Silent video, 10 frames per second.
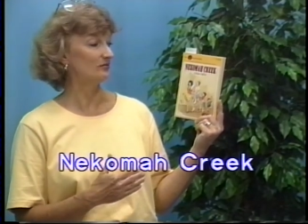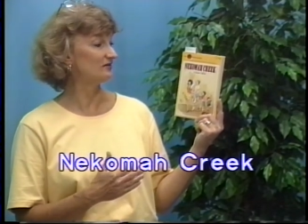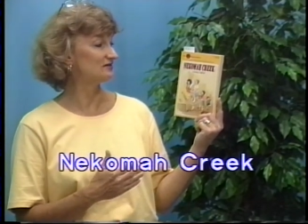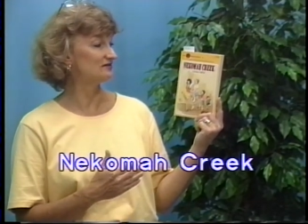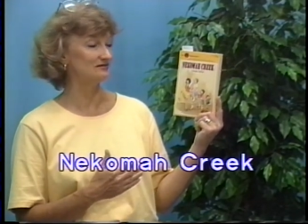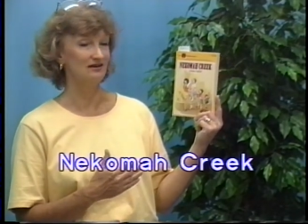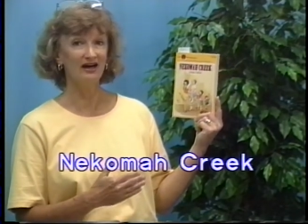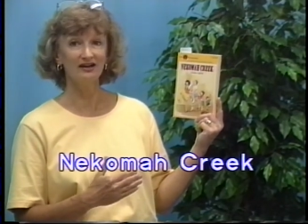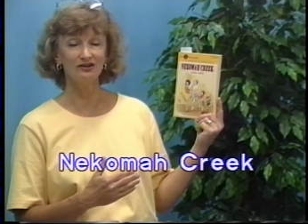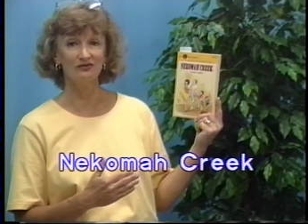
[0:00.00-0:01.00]
that this is
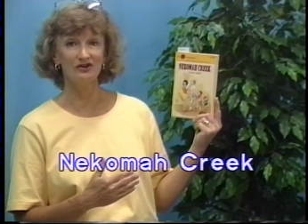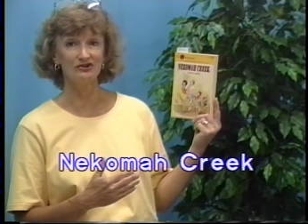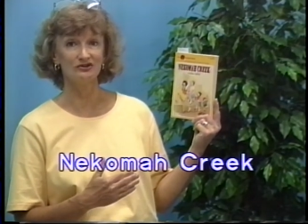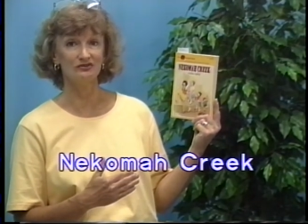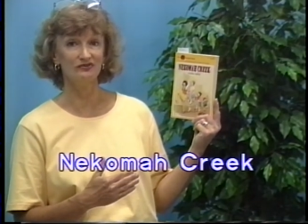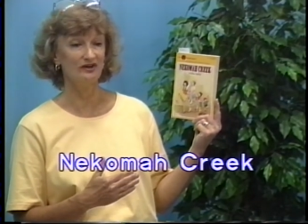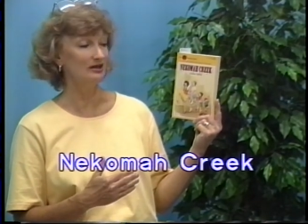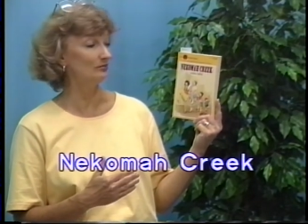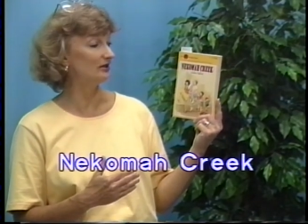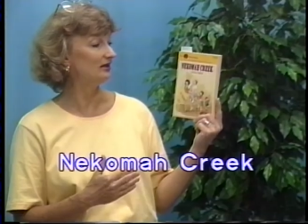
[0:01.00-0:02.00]
not a conventional
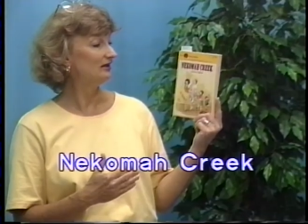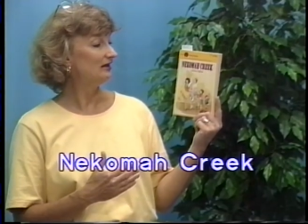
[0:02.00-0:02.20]
family,